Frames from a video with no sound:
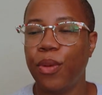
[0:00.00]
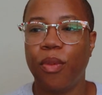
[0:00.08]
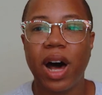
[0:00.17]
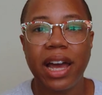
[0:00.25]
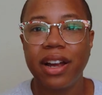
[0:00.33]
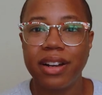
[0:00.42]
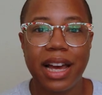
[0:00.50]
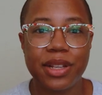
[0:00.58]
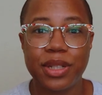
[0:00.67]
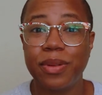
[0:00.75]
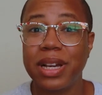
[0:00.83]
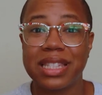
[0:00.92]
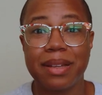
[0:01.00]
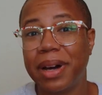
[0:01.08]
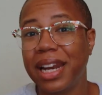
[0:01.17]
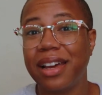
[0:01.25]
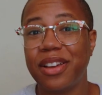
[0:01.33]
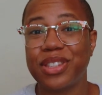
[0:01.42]
While you're not doing,
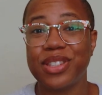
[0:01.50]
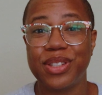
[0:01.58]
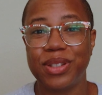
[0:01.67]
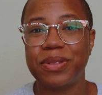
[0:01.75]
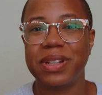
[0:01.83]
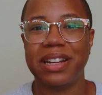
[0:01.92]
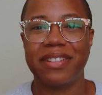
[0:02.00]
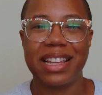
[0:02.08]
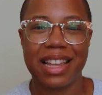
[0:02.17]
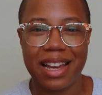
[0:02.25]
somebody else is doing, right?